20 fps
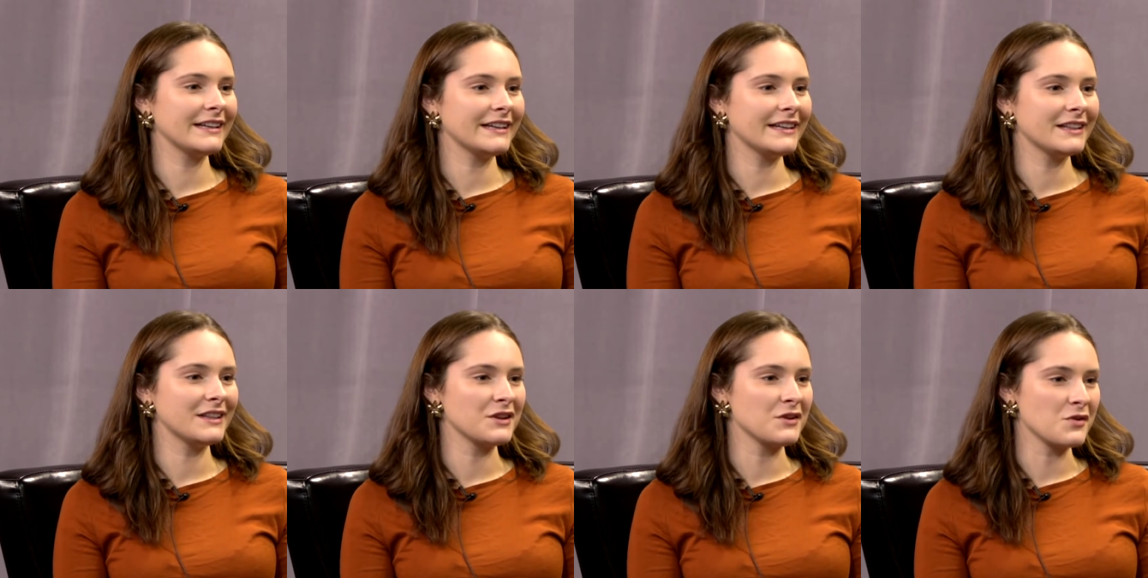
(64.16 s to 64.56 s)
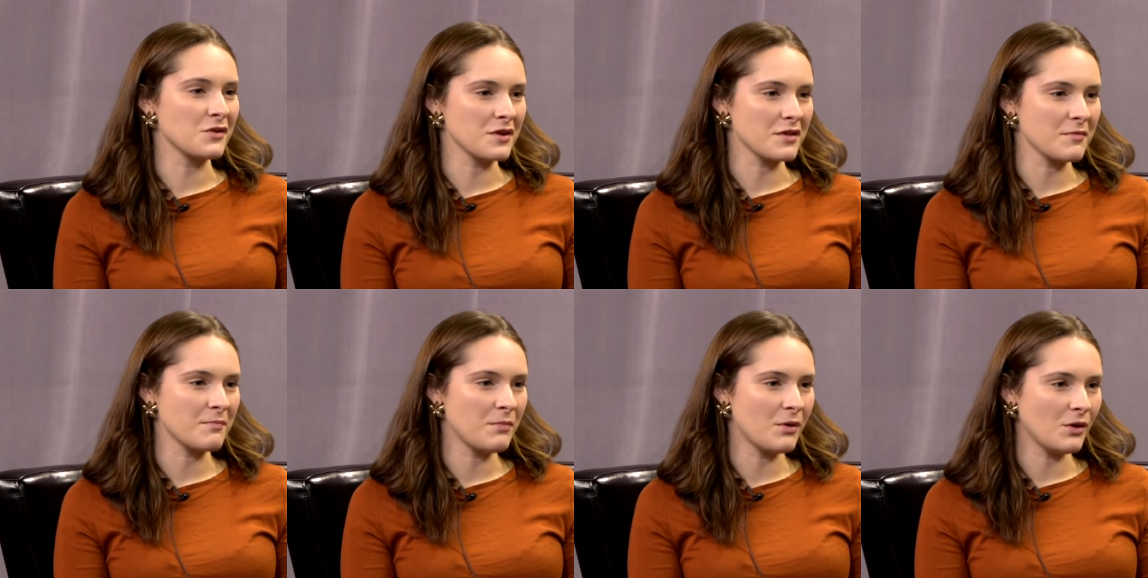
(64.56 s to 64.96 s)
in the
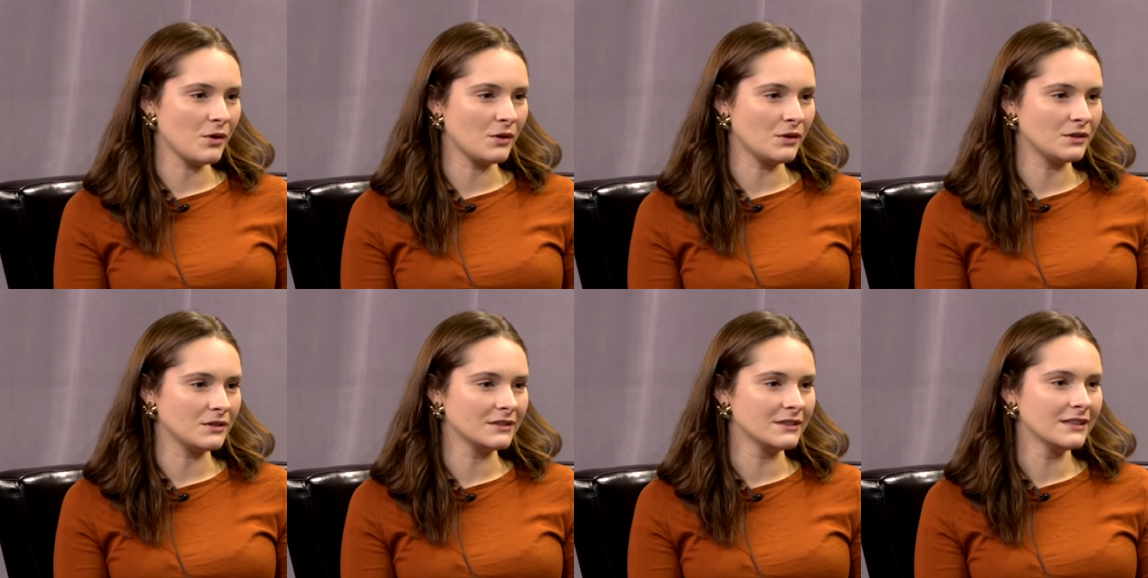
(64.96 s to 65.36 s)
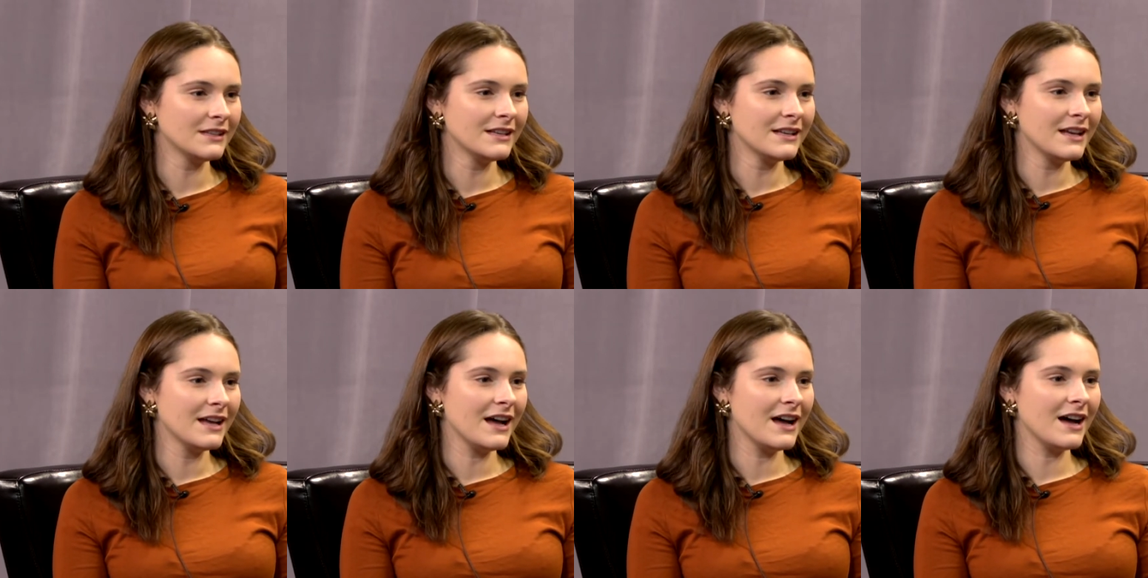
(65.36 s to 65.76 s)
North Pole
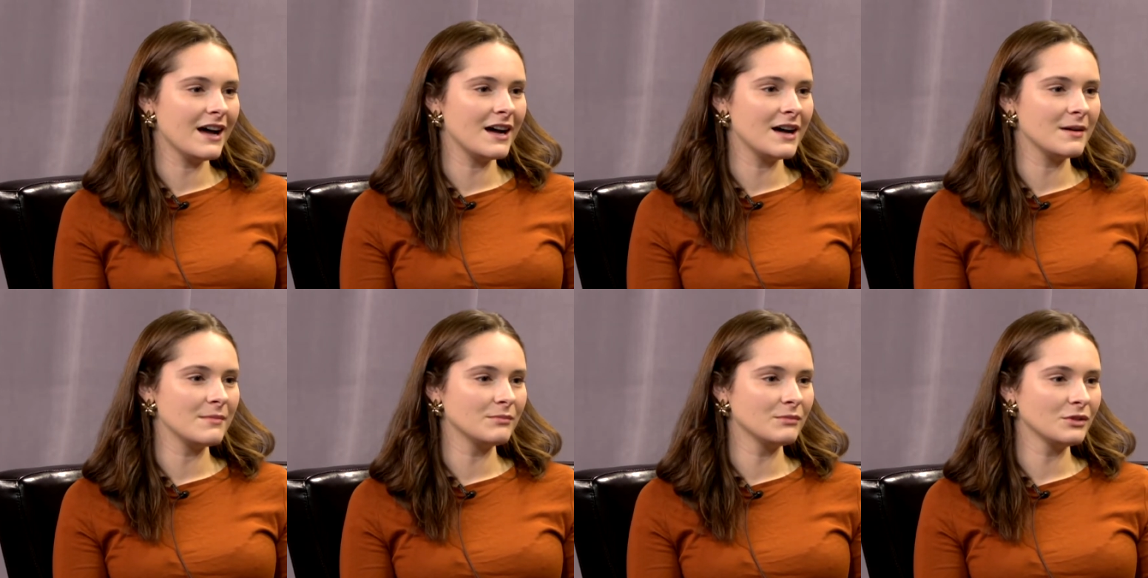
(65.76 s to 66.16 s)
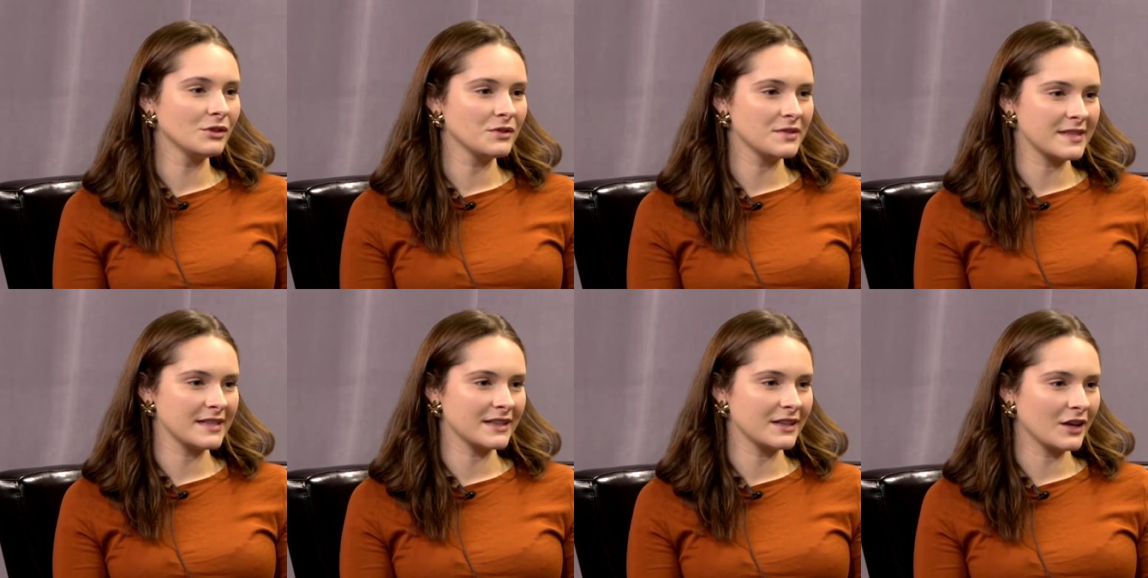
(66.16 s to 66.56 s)

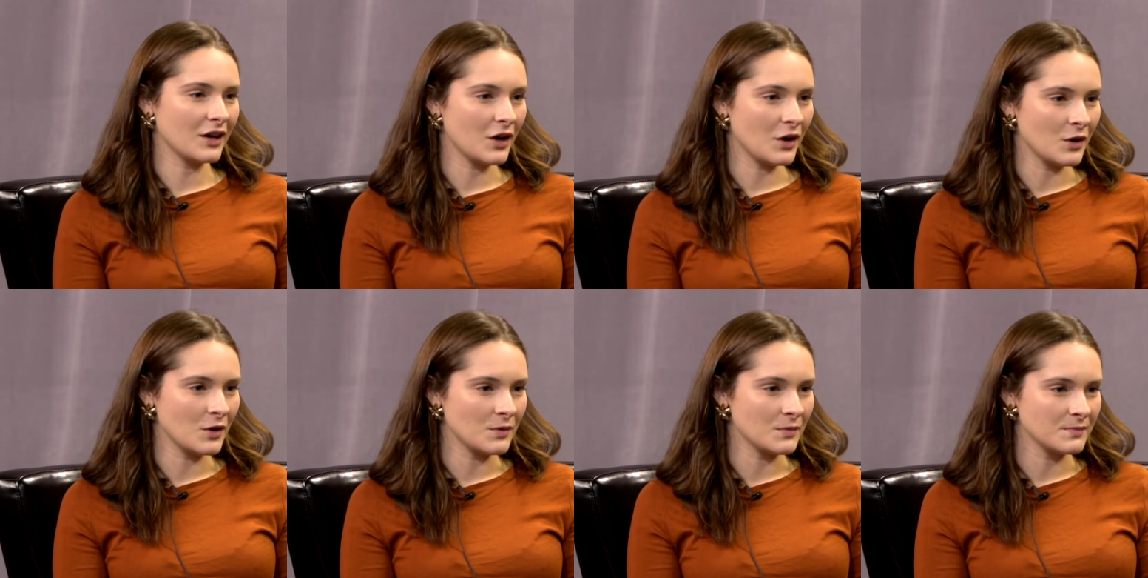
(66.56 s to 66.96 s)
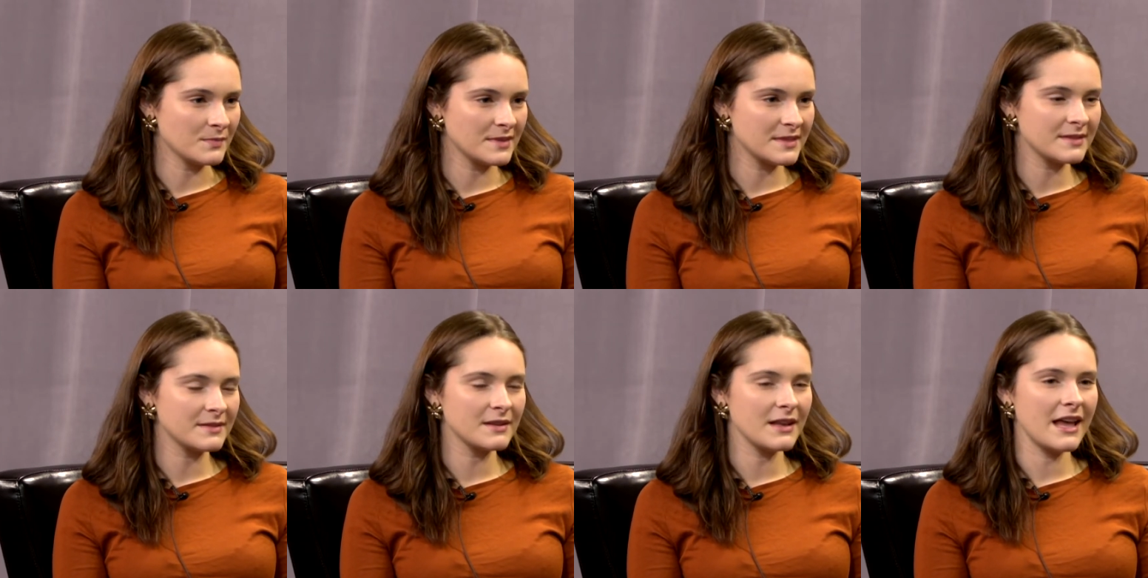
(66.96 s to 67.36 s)
losing their
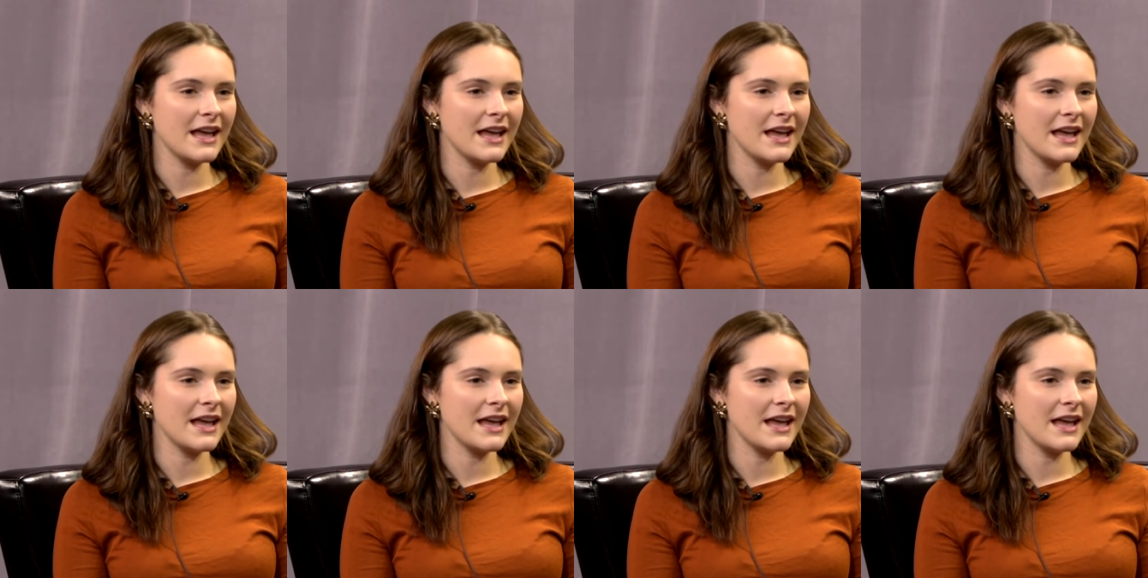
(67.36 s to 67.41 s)
homes,